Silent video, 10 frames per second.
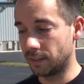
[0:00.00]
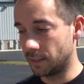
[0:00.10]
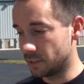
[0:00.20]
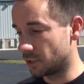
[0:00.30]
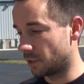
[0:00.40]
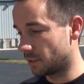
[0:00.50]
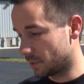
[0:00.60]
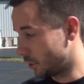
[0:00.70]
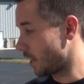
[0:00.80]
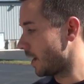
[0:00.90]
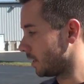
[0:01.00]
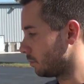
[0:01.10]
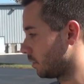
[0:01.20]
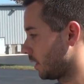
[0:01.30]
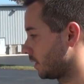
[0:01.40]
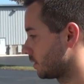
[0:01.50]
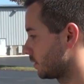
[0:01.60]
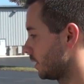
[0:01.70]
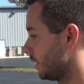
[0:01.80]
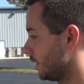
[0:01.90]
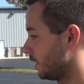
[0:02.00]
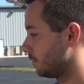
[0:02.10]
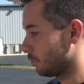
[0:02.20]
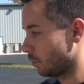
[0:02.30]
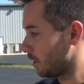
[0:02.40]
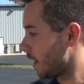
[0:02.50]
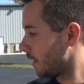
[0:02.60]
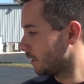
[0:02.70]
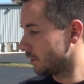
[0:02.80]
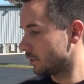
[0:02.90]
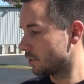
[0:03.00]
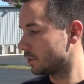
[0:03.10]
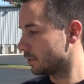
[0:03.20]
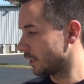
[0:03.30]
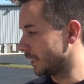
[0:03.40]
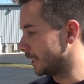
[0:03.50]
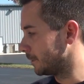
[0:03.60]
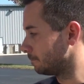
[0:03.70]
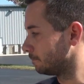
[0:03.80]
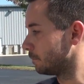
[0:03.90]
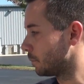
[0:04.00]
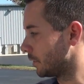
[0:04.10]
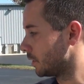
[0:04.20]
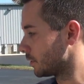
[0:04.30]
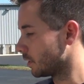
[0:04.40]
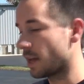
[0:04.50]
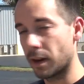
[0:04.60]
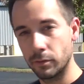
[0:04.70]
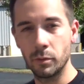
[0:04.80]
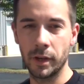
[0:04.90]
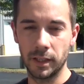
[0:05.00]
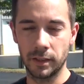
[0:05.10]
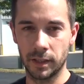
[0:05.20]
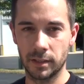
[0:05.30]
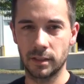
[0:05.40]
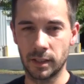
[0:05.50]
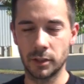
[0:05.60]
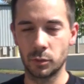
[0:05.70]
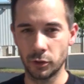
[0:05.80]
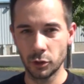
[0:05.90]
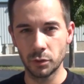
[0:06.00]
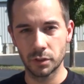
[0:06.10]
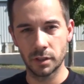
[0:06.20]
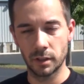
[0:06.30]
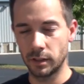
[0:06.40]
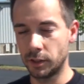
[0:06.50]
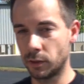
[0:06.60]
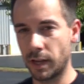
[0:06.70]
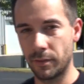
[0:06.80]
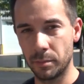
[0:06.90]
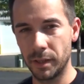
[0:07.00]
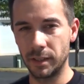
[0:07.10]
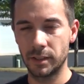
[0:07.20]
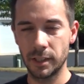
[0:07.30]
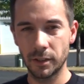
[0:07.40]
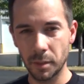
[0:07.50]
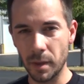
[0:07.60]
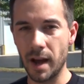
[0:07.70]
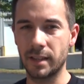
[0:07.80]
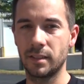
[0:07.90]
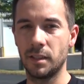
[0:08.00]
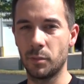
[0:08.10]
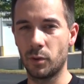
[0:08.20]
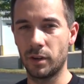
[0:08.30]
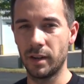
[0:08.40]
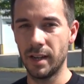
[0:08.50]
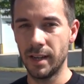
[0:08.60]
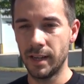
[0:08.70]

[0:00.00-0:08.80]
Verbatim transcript: And these are giant brakes, four nine inch, um, but there's a lot of weight that's that's reduced. You don't have a big steering box anymore,